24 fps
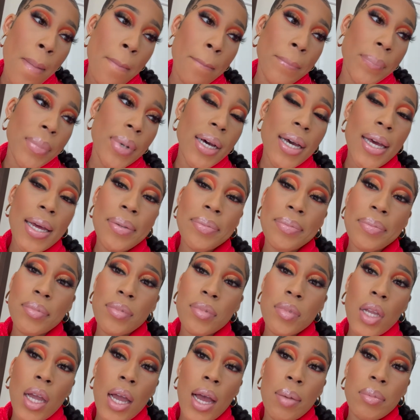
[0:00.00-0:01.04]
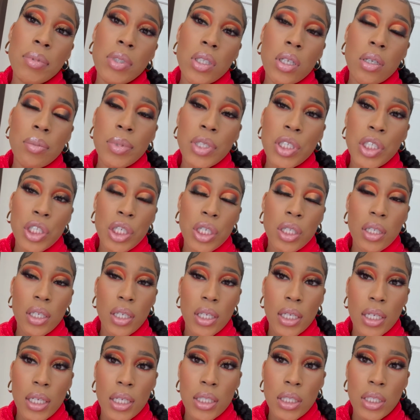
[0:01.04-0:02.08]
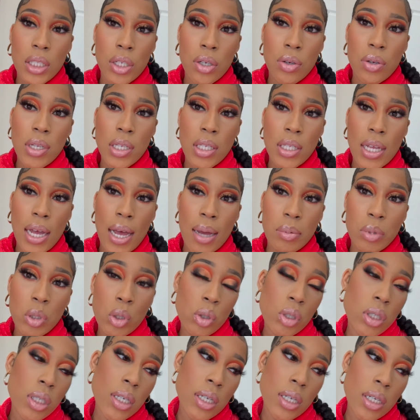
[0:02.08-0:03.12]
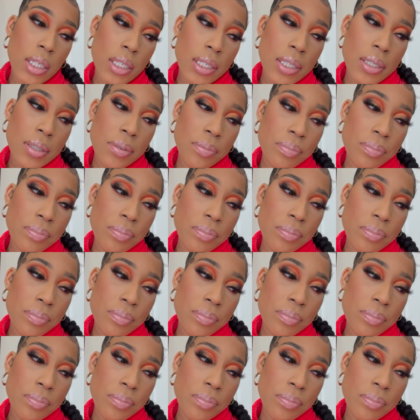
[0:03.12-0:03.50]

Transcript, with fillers: But I'm just gonna be chilling until it's time to cook.